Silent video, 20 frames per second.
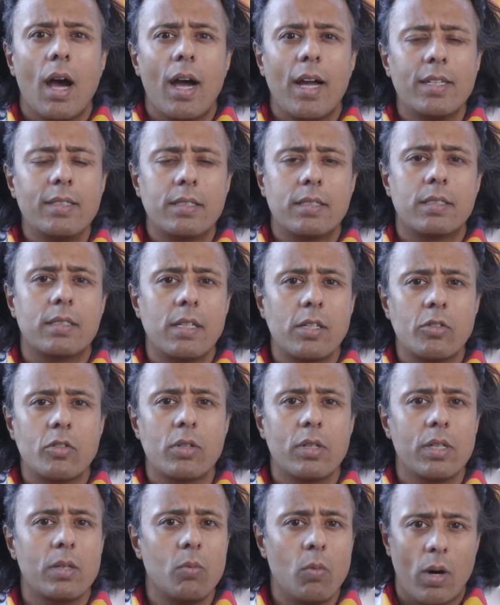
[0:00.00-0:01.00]

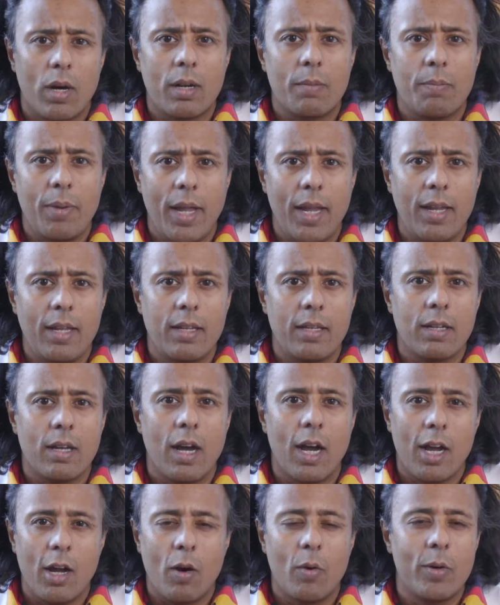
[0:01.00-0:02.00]
instinctually want to paint.
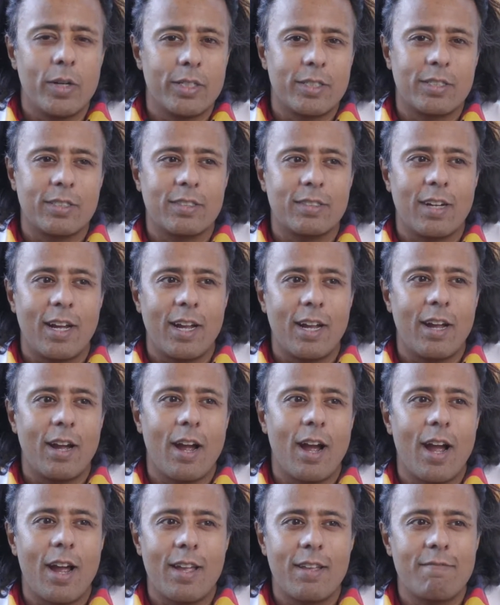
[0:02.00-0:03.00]
I
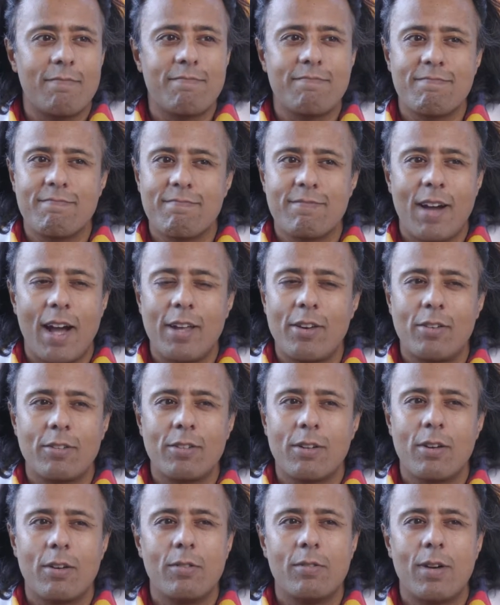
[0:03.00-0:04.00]

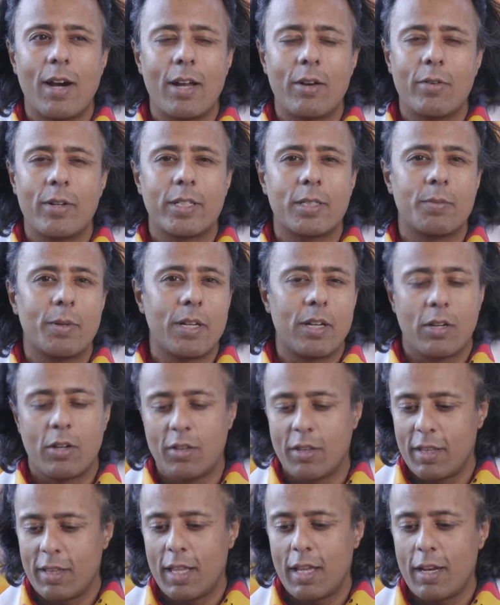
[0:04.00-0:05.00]
don't know how to explain it
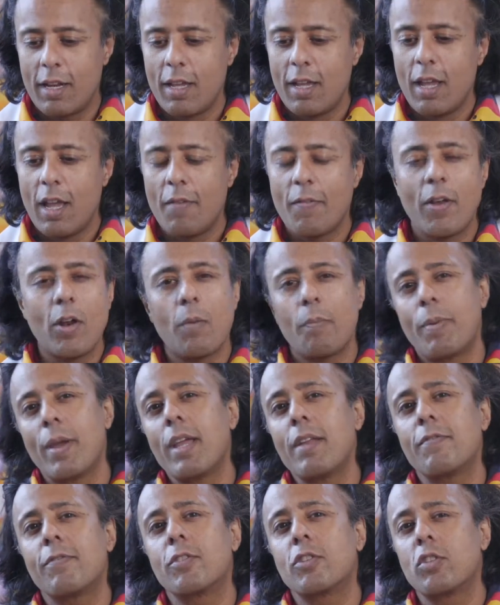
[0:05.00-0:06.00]
other than if I don't
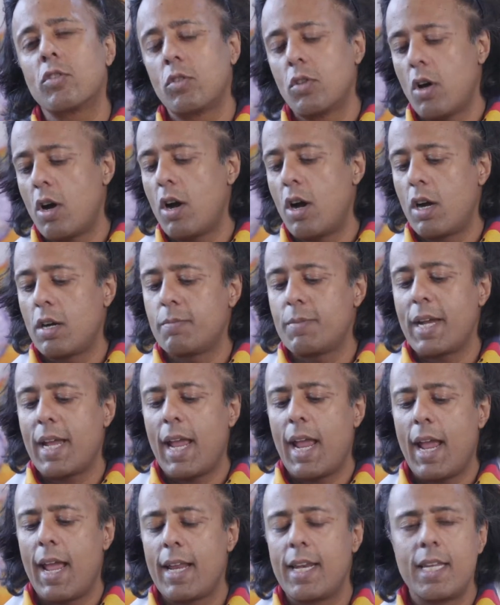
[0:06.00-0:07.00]
paint for too long, my
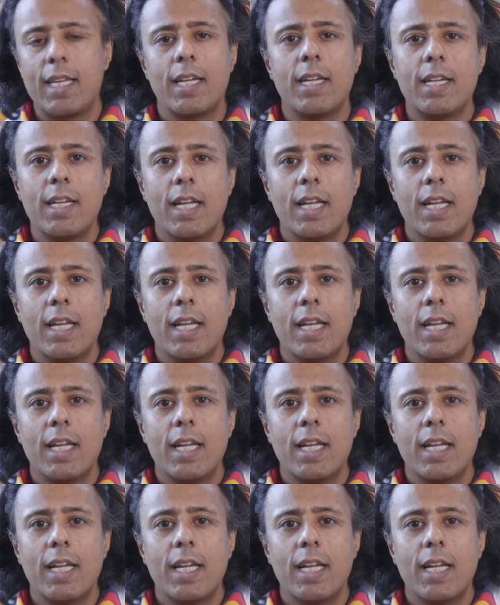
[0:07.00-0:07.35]
hand